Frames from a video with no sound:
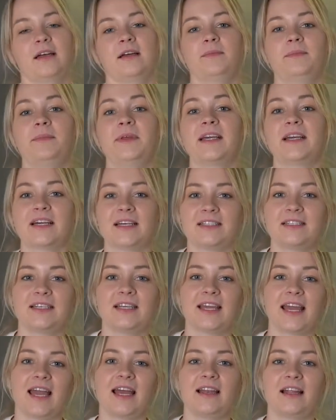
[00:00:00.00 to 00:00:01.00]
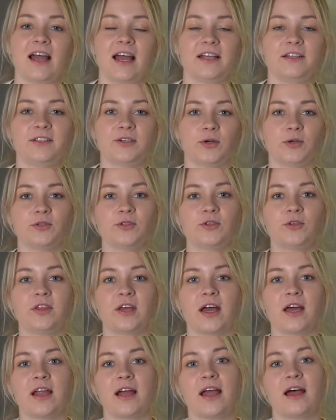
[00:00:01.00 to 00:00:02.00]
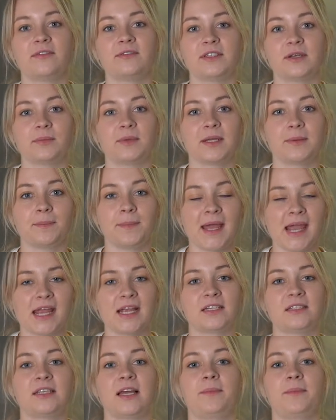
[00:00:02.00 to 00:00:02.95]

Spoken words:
Because again, I told you that I have something baked,